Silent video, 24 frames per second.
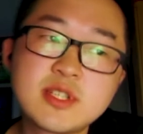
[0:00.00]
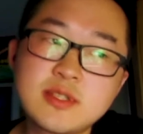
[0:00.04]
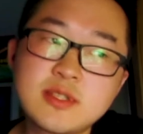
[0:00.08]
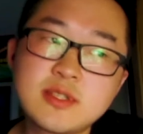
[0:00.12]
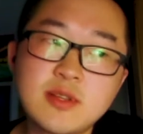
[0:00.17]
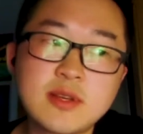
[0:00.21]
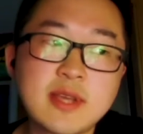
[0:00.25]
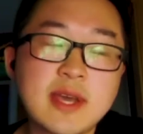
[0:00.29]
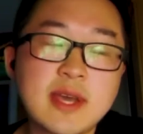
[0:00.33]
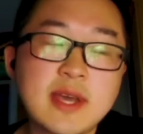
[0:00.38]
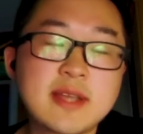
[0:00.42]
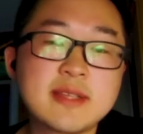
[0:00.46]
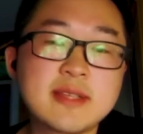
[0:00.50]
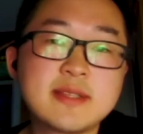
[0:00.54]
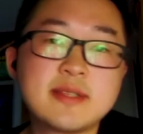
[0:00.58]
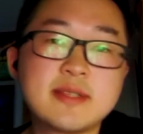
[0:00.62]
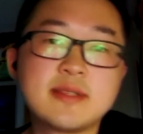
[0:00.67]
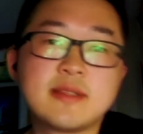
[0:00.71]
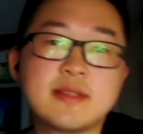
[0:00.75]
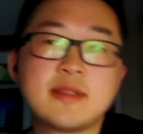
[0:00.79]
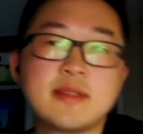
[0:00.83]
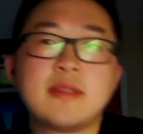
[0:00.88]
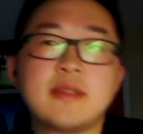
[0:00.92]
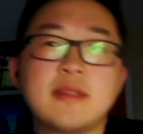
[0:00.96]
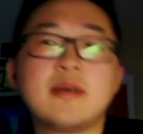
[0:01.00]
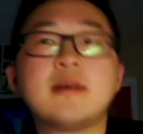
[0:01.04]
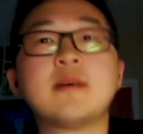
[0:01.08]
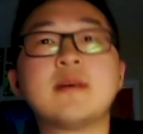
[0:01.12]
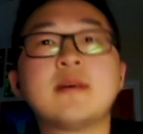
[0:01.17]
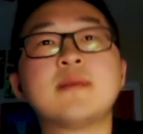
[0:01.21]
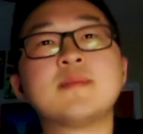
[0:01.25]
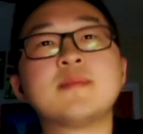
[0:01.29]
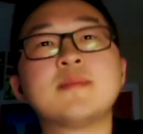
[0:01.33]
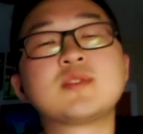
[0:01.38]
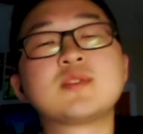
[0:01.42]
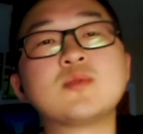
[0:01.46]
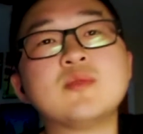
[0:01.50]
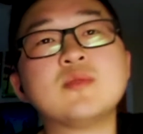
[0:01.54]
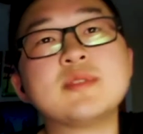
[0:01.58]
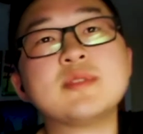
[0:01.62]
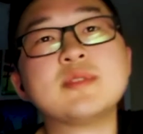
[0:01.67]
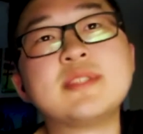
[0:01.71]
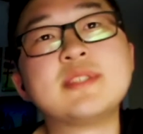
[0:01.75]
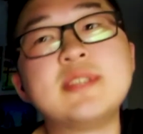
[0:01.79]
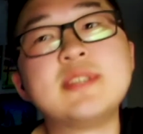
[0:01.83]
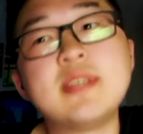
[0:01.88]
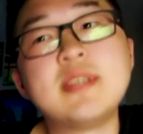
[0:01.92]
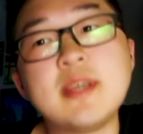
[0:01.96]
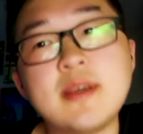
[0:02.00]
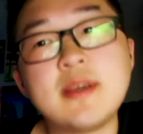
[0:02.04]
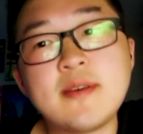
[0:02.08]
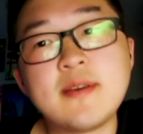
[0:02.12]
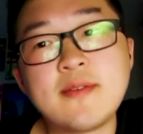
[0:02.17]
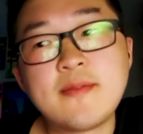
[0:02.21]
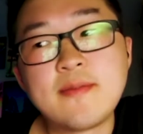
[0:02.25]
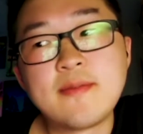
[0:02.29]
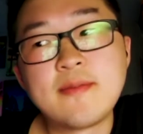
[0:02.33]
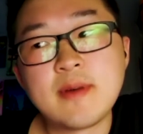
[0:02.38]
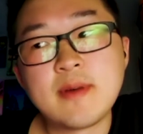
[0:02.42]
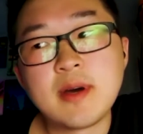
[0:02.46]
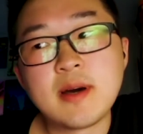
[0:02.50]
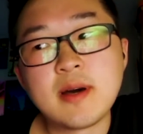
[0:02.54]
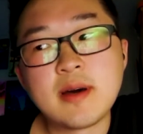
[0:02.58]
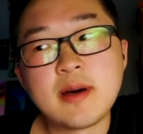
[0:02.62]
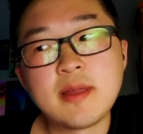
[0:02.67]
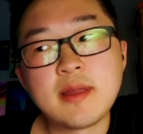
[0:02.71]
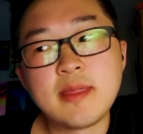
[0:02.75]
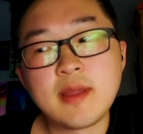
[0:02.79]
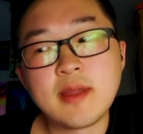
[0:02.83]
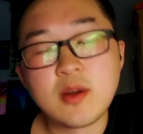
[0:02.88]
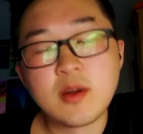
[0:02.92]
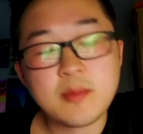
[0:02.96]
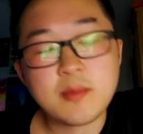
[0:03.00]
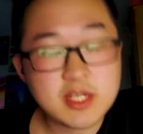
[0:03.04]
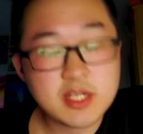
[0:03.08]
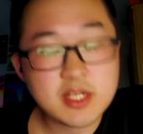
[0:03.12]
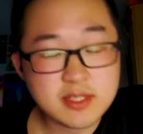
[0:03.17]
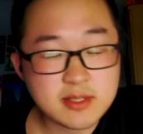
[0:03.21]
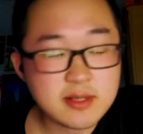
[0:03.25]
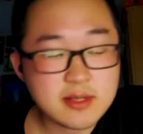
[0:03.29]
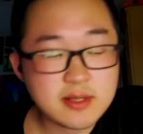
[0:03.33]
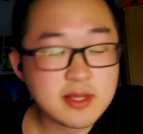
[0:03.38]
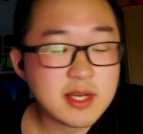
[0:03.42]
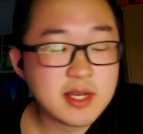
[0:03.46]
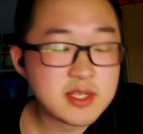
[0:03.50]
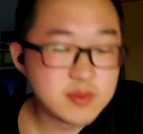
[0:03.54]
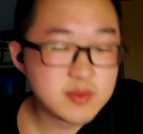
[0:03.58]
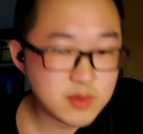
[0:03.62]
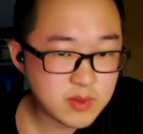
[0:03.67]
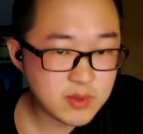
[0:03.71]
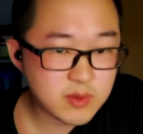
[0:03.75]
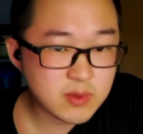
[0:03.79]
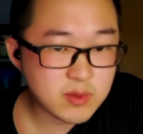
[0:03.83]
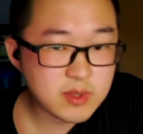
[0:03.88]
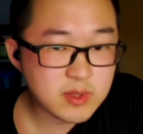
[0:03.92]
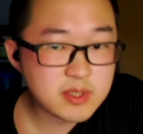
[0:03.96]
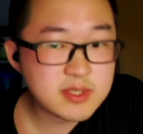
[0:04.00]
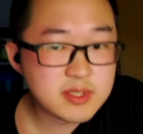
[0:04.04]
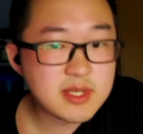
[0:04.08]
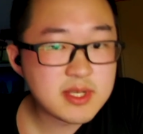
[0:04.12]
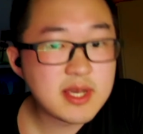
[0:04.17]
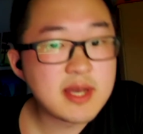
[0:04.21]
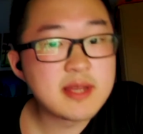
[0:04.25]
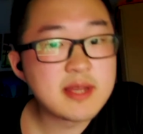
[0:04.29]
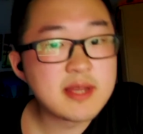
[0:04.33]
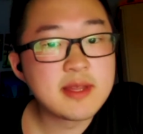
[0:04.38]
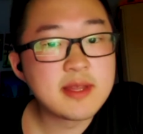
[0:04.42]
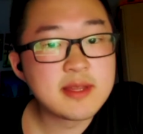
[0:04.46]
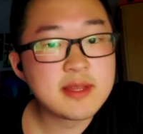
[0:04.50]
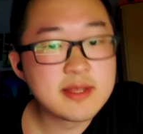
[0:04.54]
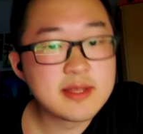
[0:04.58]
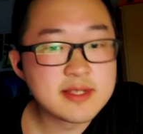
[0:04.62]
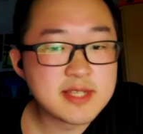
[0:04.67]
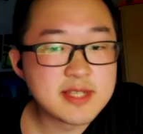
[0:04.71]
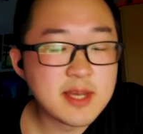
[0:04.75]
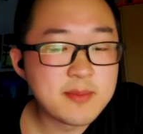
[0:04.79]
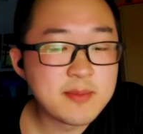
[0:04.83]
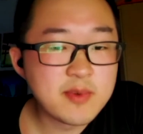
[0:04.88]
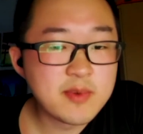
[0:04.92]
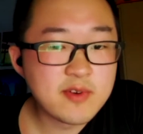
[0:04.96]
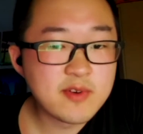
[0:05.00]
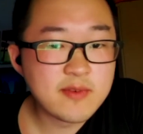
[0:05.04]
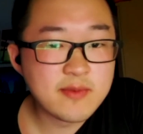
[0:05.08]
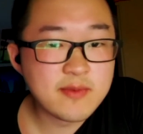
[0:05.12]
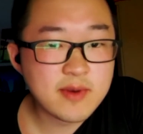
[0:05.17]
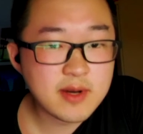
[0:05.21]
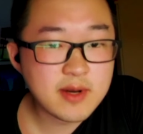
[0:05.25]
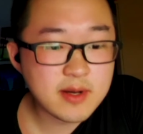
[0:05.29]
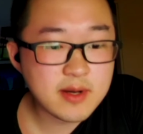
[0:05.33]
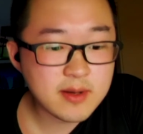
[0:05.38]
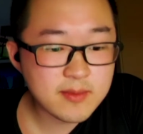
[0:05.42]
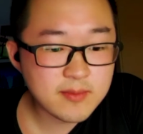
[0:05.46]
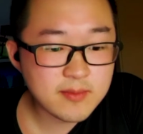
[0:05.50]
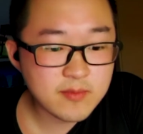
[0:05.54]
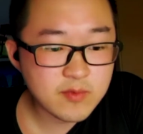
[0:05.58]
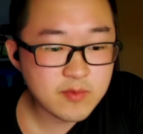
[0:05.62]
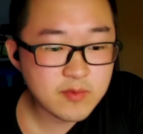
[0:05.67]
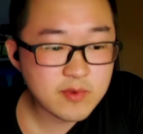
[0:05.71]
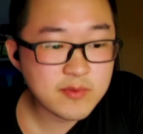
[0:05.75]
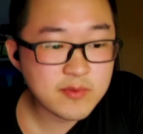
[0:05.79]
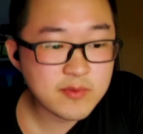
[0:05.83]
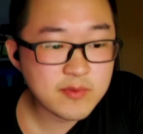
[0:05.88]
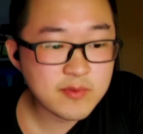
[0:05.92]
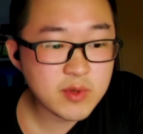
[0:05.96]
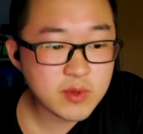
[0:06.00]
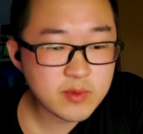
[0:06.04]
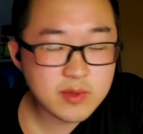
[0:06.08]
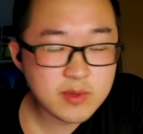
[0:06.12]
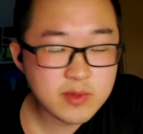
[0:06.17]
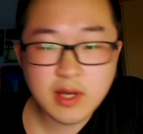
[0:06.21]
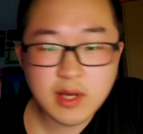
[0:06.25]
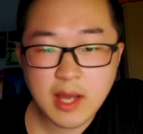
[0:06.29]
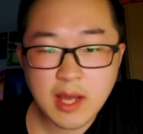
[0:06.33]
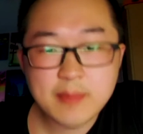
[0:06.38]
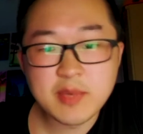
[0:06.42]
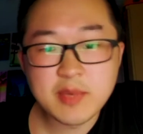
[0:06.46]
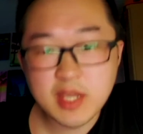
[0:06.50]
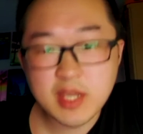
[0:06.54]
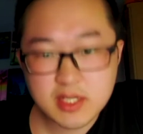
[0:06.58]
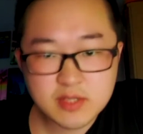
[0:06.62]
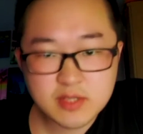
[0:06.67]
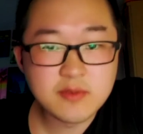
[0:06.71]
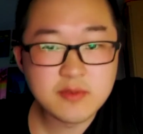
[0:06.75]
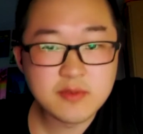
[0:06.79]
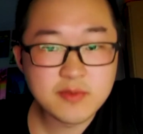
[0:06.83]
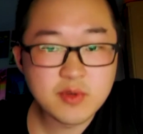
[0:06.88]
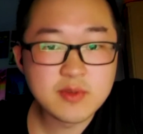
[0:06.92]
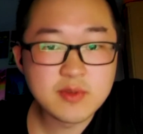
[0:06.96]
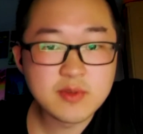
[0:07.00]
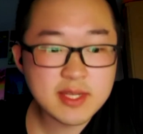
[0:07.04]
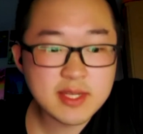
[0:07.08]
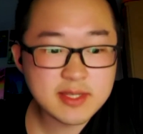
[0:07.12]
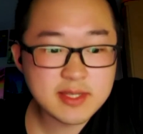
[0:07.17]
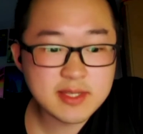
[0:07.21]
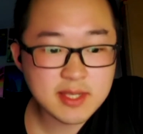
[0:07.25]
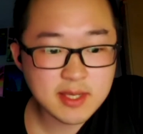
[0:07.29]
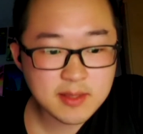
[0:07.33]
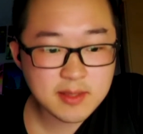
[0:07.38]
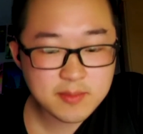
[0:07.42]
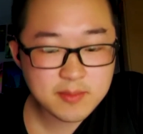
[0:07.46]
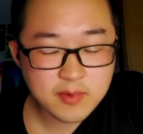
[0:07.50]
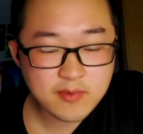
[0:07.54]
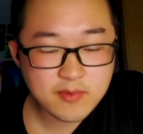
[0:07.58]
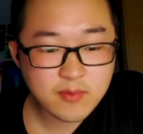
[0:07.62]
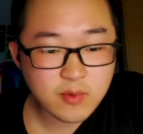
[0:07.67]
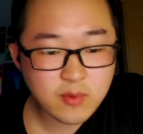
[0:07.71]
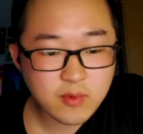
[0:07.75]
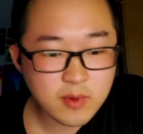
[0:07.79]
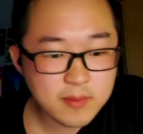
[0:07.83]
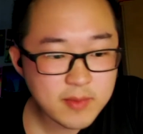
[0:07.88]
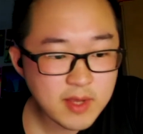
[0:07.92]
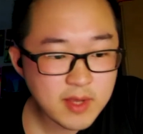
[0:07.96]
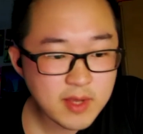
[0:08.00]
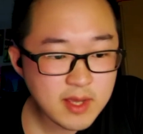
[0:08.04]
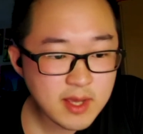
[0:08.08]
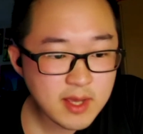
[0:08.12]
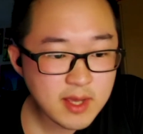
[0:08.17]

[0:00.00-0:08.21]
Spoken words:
look at the school and see if their mission aligns with yours, and then the type of application review that they perform.